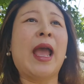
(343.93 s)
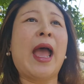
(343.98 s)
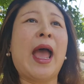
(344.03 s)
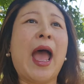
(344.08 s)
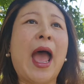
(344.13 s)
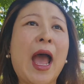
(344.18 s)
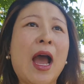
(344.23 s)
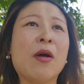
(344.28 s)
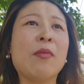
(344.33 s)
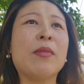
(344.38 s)

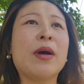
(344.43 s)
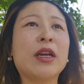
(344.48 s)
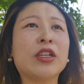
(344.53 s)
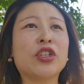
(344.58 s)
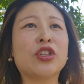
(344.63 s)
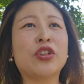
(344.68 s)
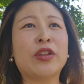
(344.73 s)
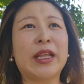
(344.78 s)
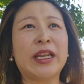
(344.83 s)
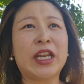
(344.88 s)
how
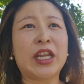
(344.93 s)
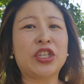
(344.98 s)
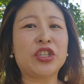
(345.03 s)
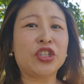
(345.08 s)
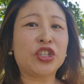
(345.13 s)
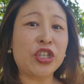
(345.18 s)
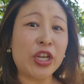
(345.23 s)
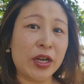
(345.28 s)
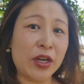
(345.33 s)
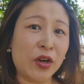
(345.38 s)
much do they need to
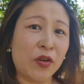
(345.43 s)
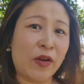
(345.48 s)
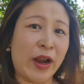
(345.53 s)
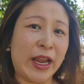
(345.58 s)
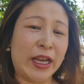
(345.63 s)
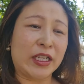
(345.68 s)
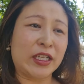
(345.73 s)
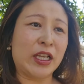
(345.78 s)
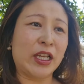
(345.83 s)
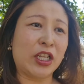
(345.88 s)

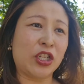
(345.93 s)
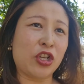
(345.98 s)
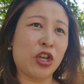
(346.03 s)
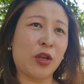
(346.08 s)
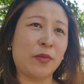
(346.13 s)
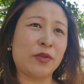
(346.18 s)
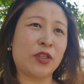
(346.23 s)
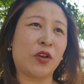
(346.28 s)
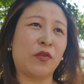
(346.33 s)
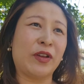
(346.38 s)
generate in
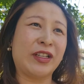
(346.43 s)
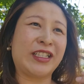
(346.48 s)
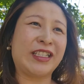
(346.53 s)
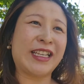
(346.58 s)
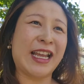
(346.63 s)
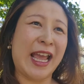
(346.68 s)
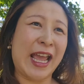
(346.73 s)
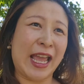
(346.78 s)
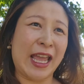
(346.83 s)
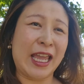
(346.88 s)
terms of a
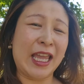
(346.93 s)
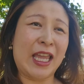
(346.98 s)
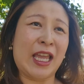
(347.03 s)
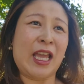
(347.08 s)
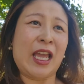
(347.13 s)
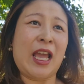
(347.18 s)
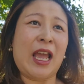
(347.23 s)
day,